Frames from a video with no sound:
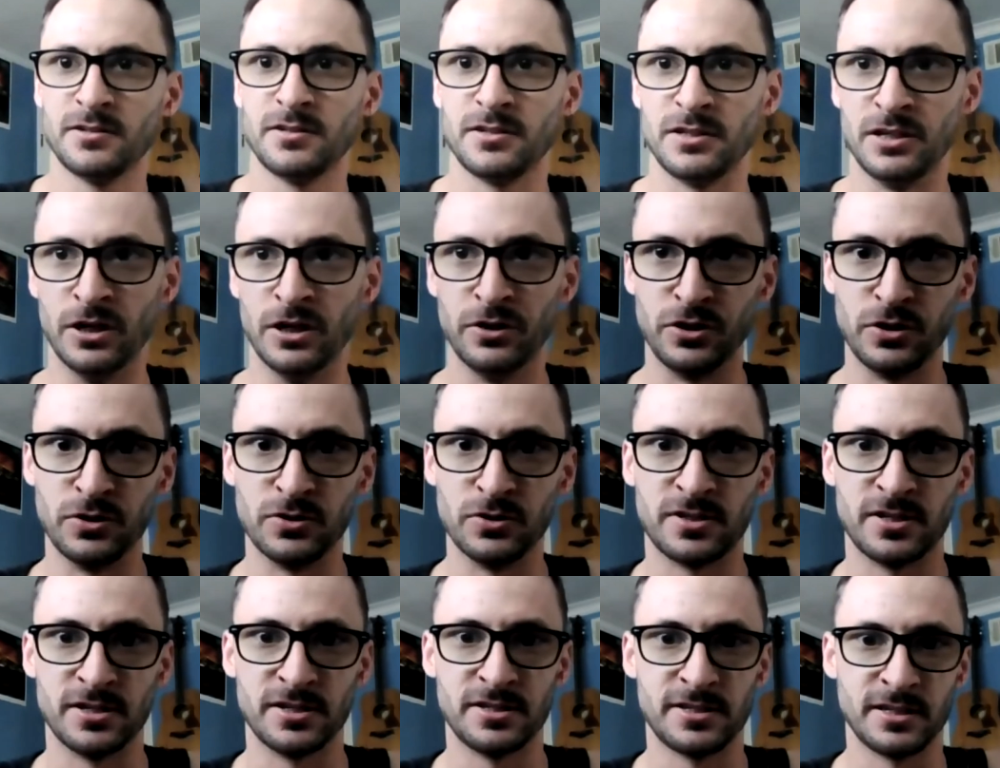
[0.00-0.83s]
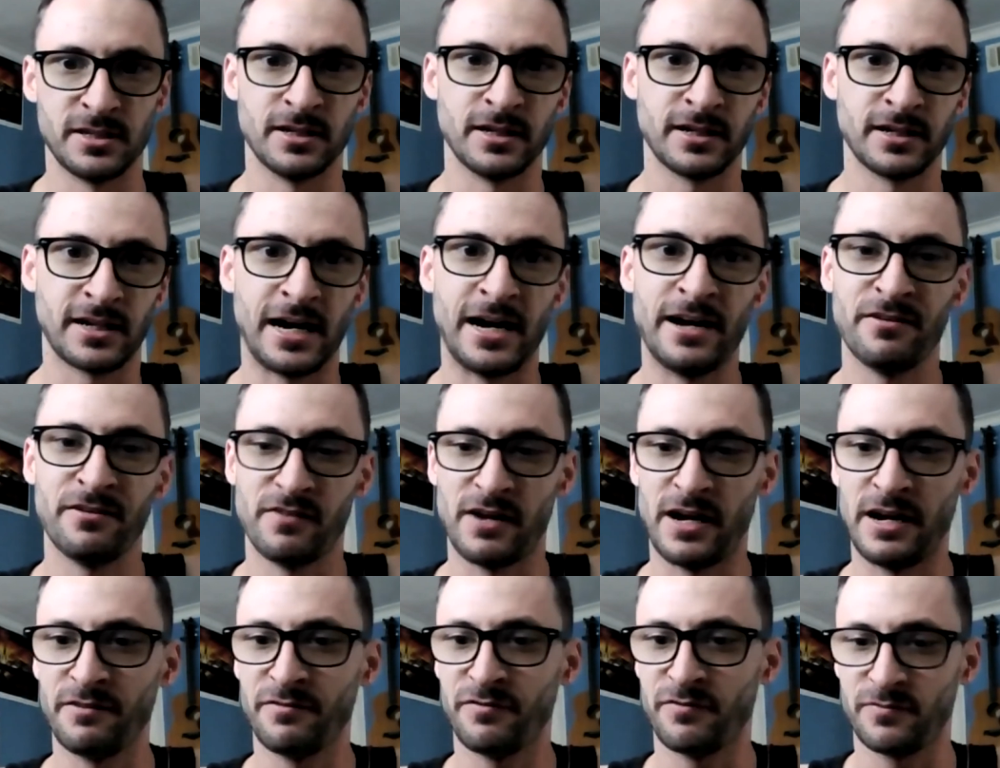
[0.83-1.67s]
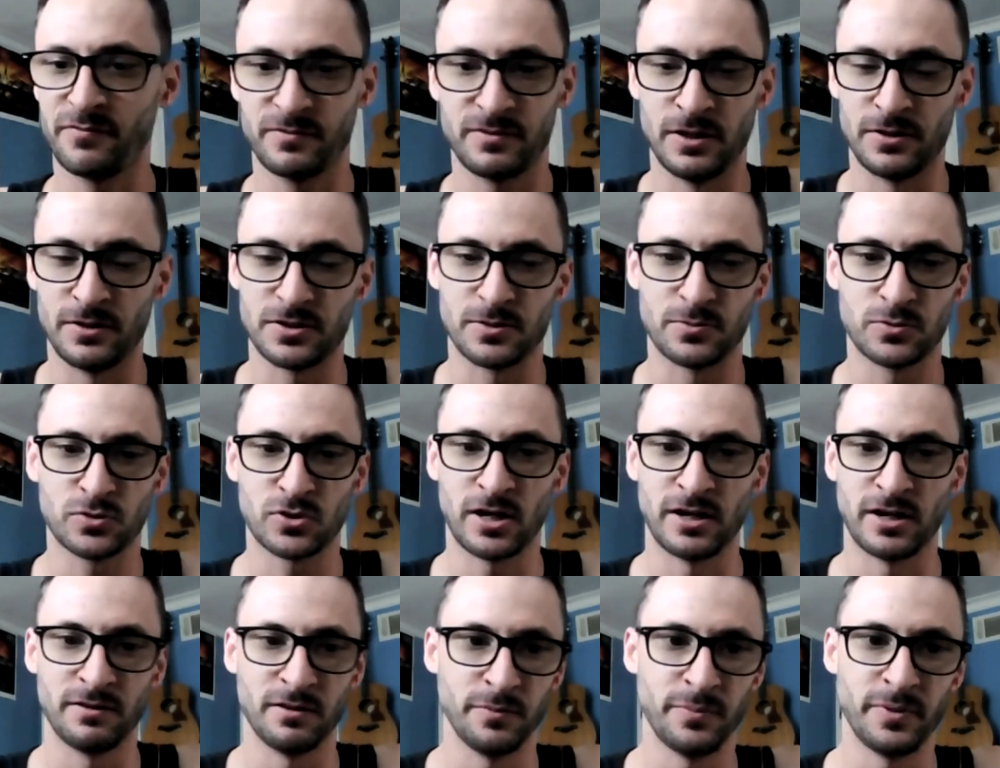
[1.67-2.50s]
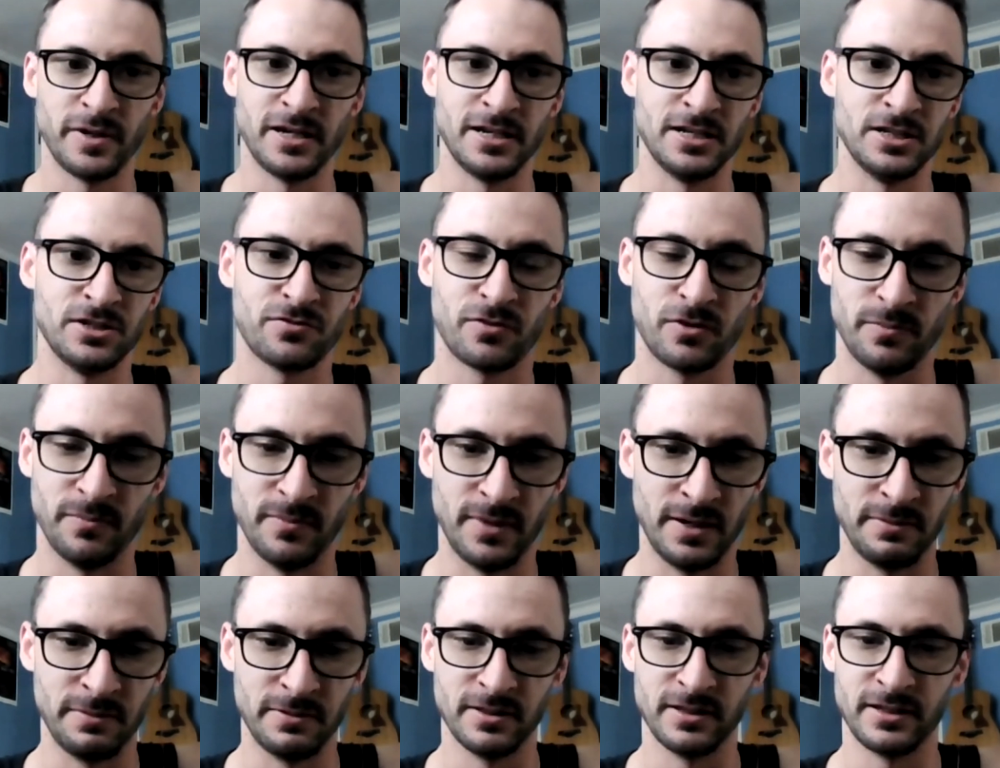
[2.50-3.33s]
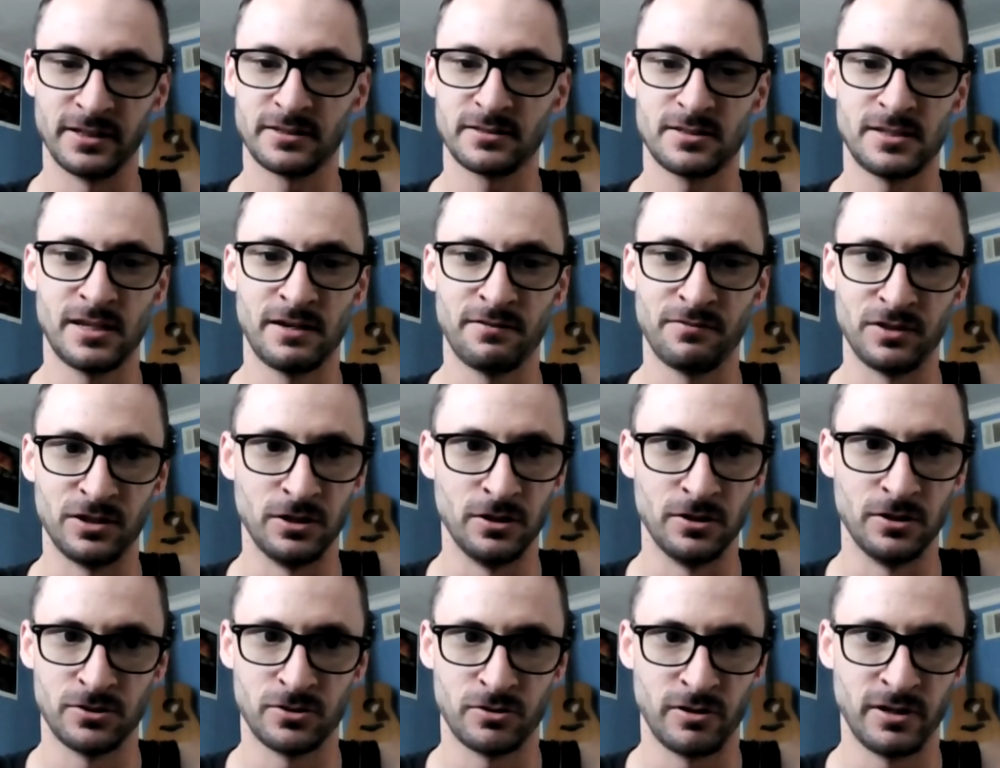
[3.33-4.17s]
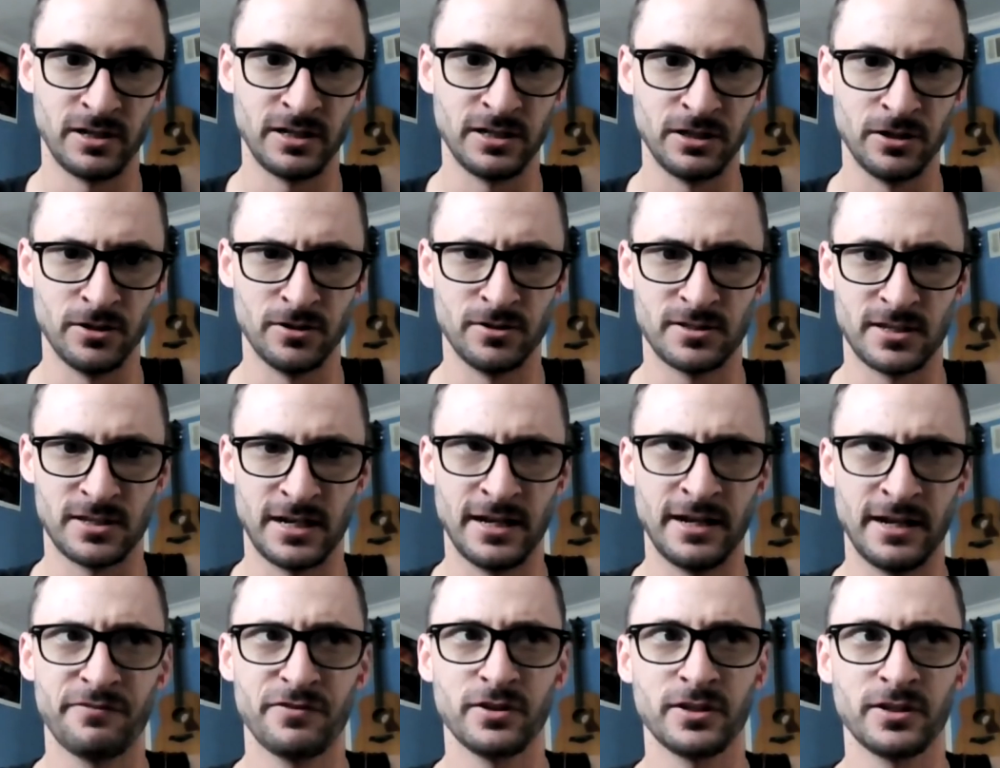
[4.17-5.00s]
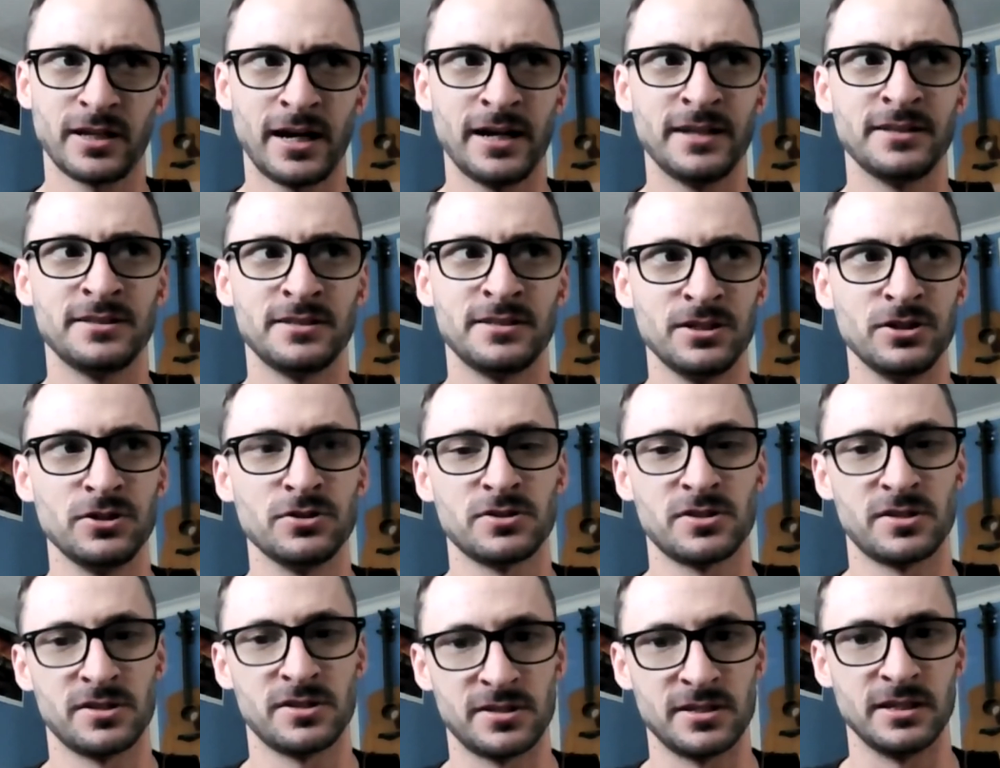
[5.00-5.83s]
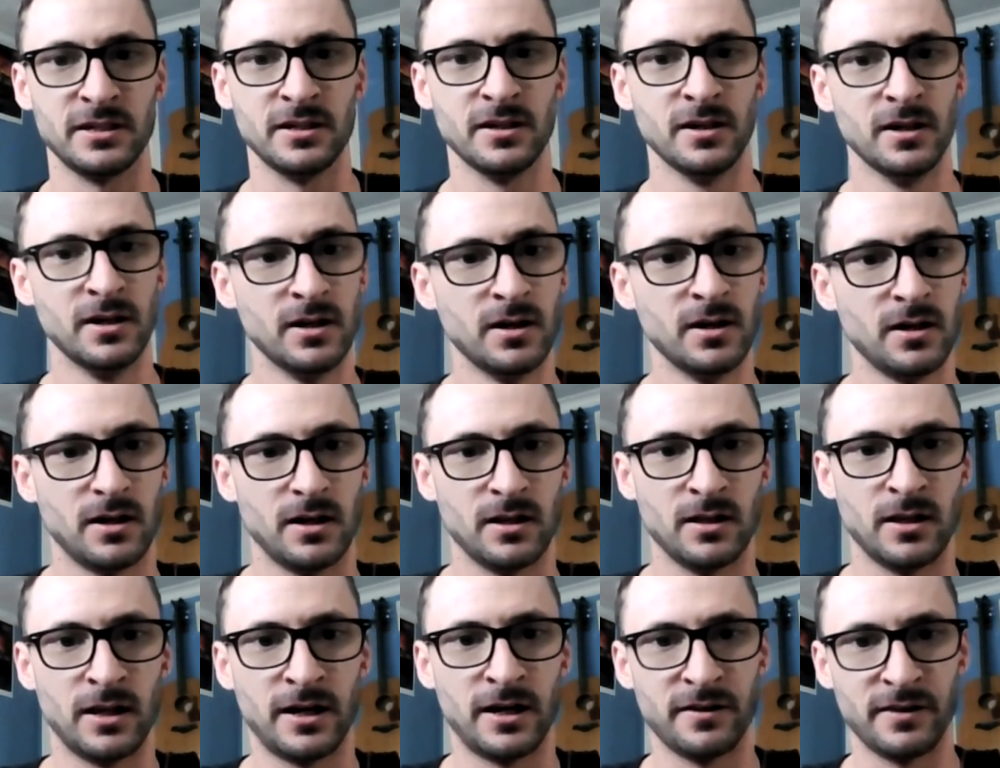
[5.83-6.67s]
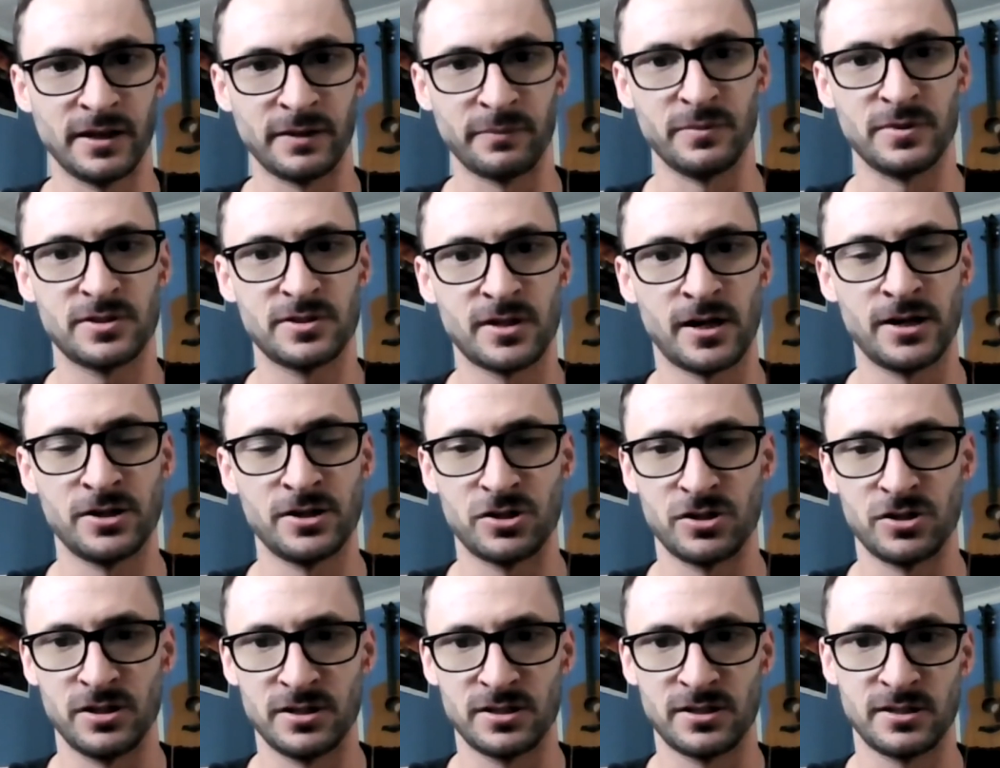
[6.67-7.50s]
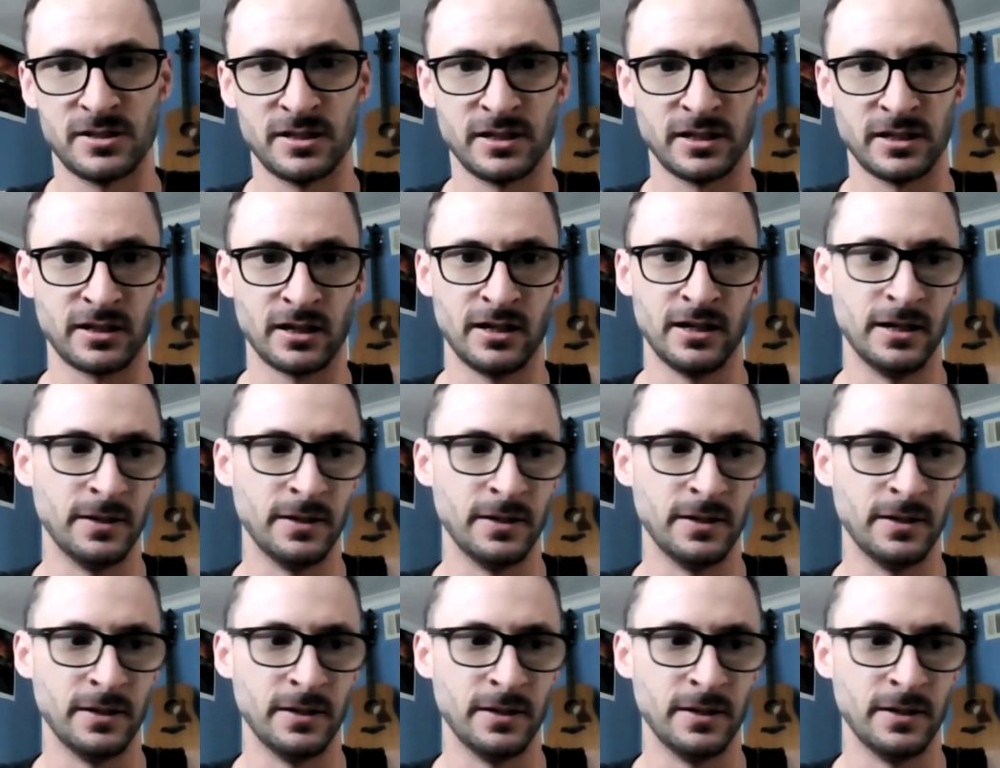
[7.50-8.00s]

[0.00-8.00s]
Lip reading: used to see like I've subscribed to the page for maybe like 7 years or 8 years, and I feel like I did used to see a lot of like misogynistic